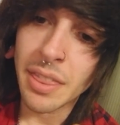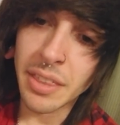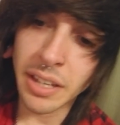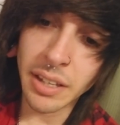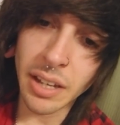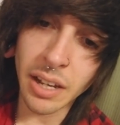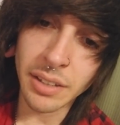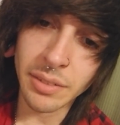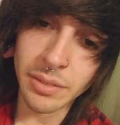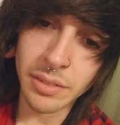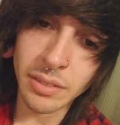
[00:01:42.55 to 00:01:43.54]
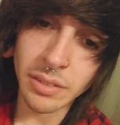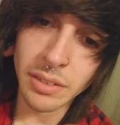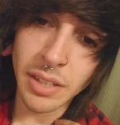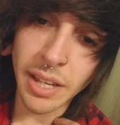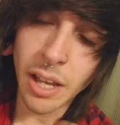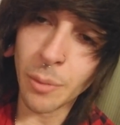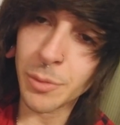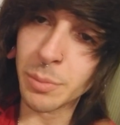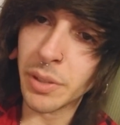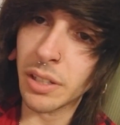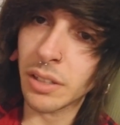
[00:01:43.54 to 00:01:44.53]
They helped
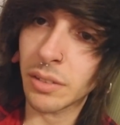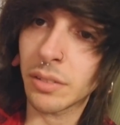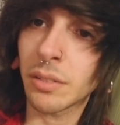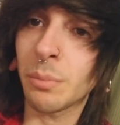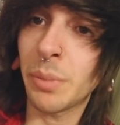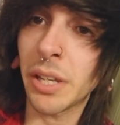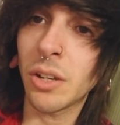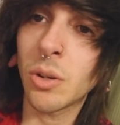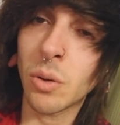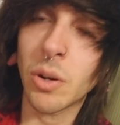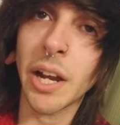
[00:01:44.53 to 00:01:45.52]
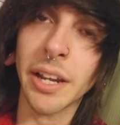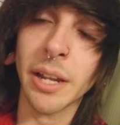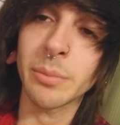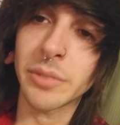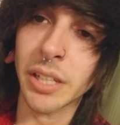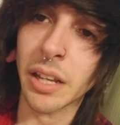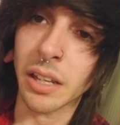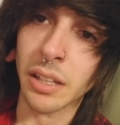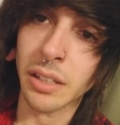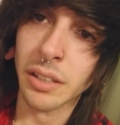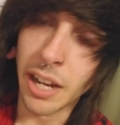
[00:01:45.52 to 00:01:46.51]
me be who I am today.